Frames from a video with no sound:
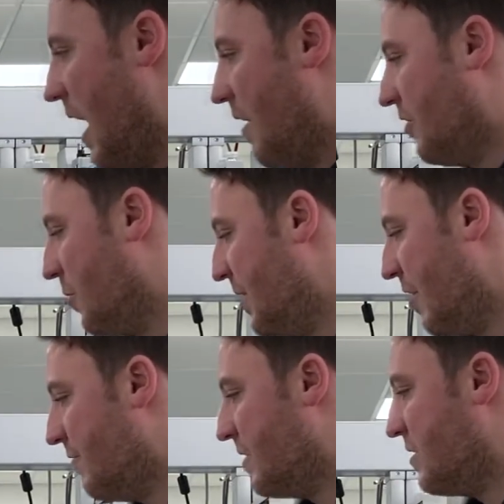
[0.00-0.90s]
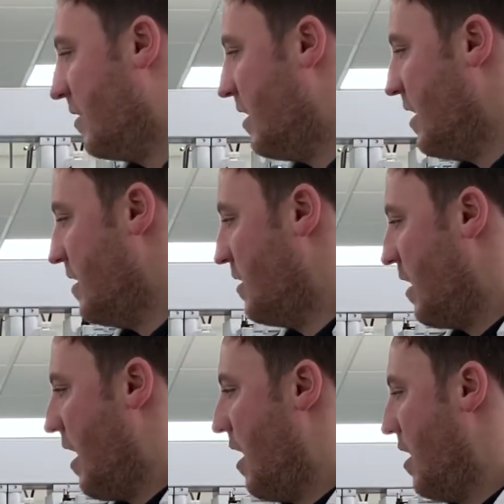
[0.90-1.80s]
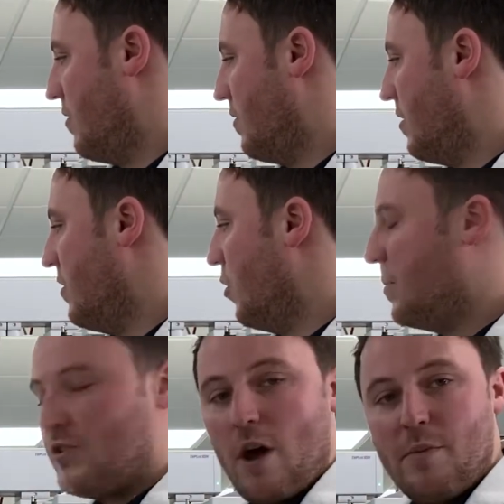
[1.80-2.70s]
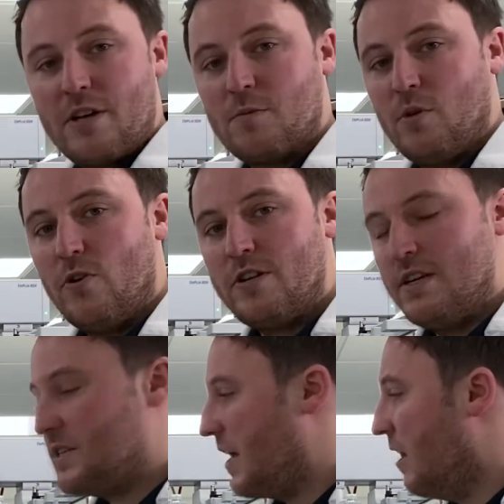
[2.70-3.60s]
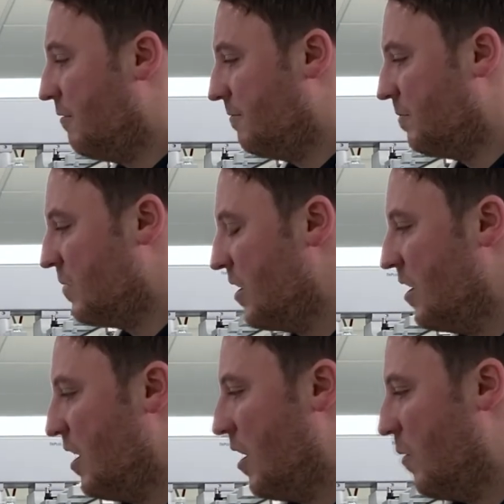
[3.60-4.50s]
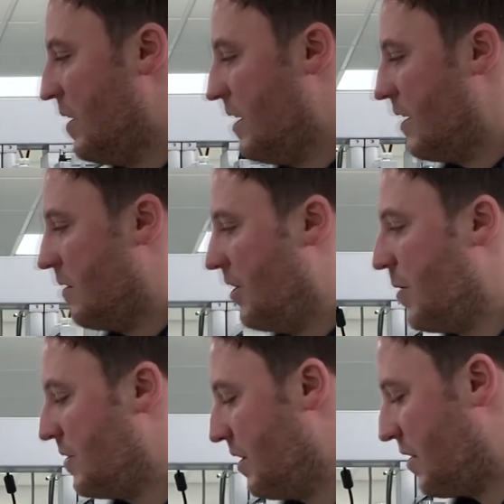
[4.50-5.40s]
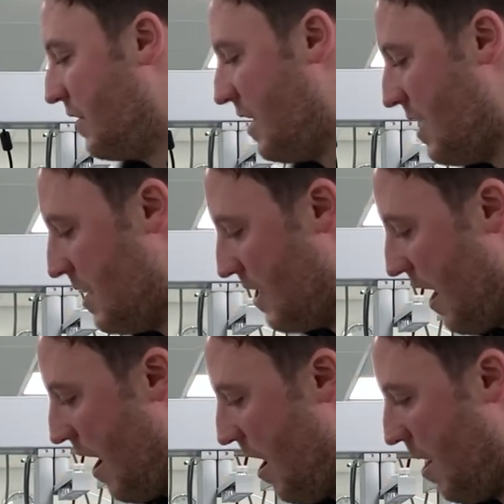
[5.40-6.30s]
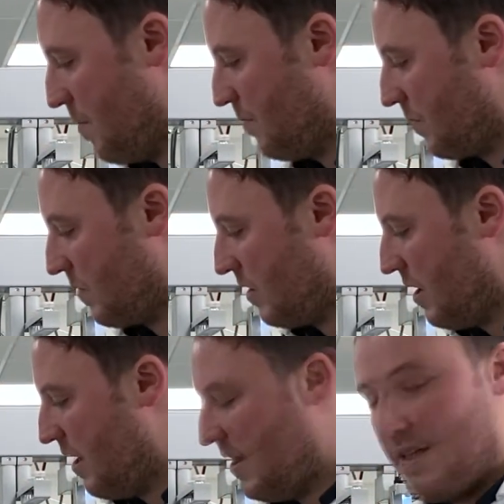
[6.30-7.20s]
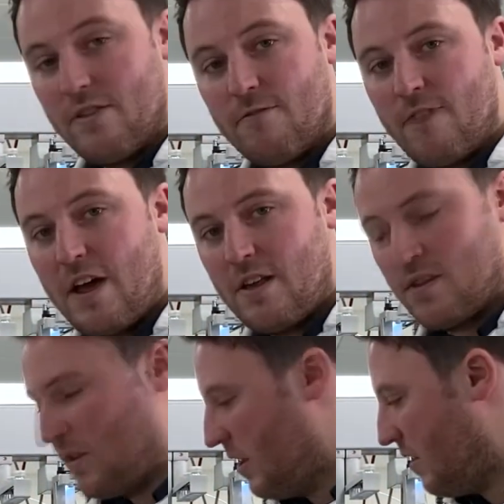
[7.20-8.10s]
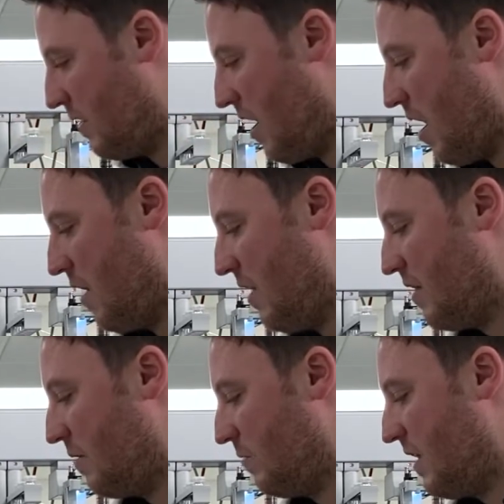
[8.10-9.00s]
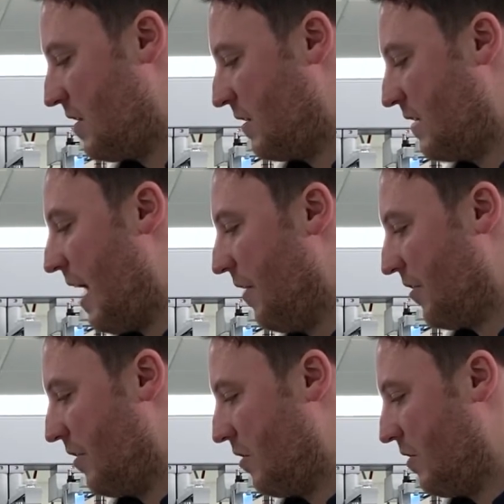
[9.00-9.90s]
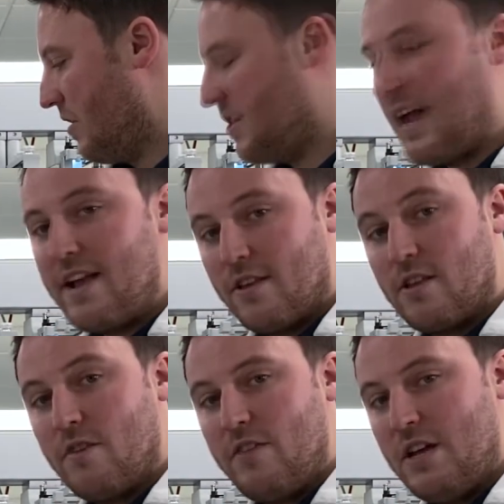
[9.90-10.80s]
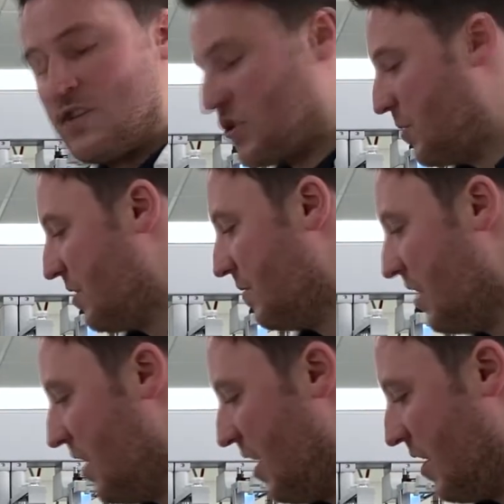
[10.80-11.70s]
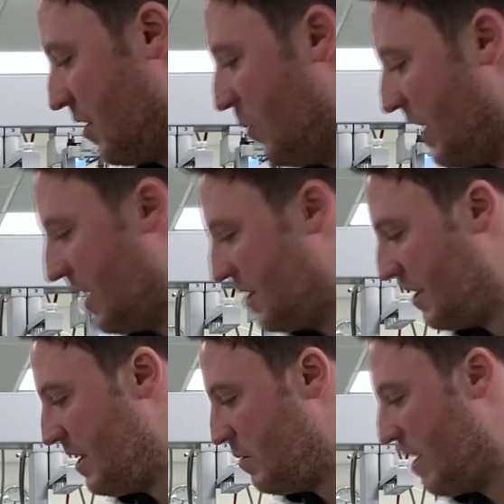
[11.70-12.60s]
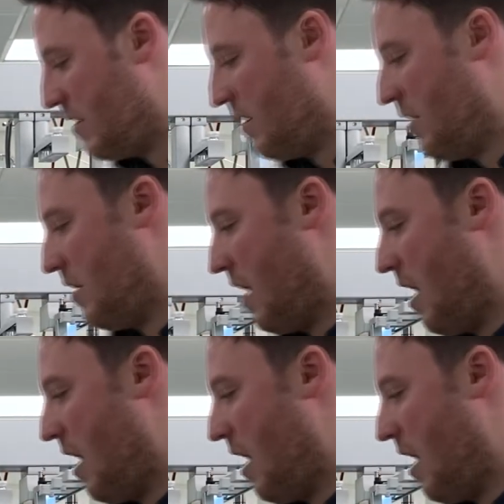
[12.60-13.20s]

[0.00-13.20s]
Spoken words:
And coming over to the Orbitrap Exploris itself, we notice the interface. So this tells us the status of the instrument, so we can see whether